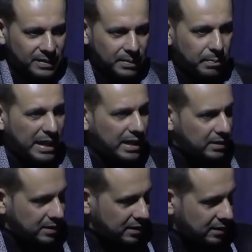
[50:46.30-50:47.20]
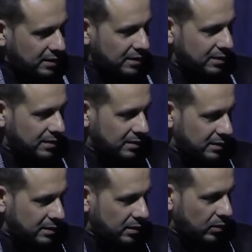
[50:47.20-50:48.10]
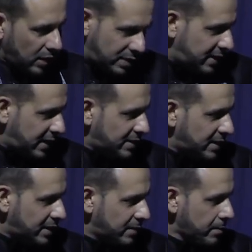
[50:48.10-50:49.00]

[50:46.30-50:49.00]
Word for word: Peace. Quran says that.